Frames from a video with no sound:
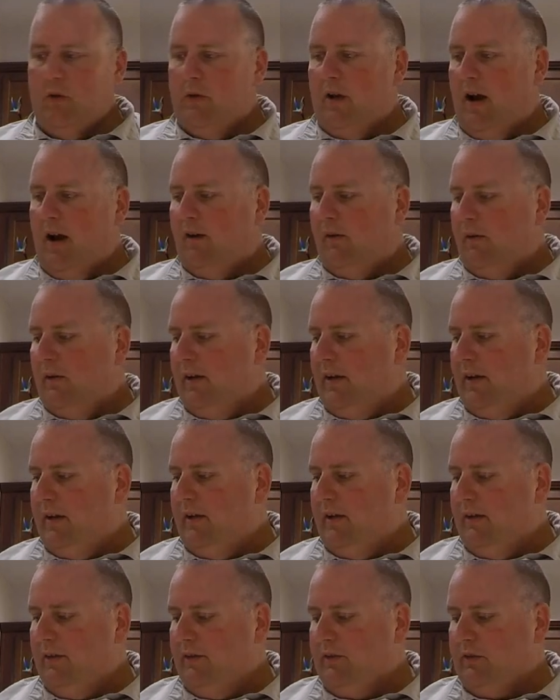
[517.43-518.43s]
do now
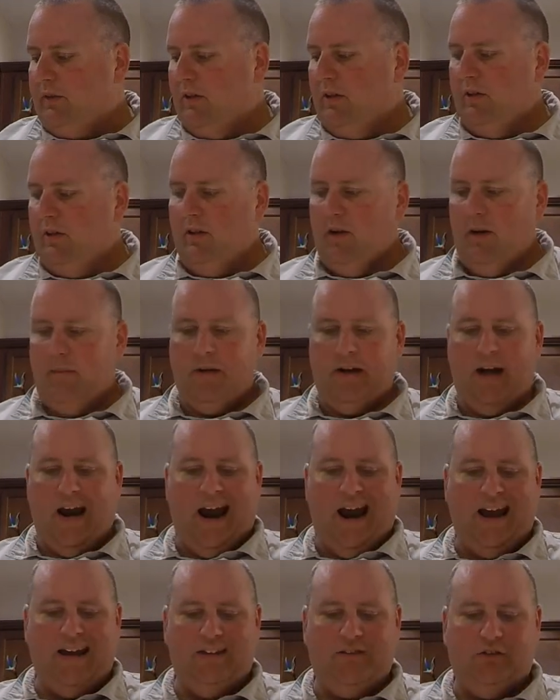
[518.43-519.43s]
is I'm gonna
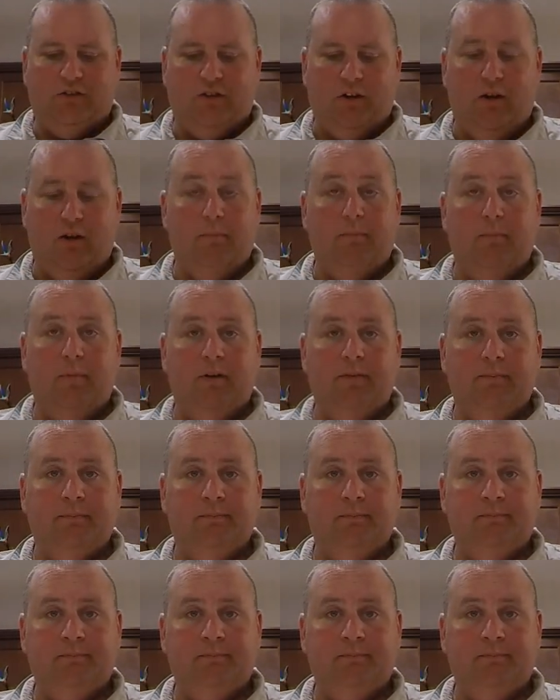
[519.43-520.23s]
add some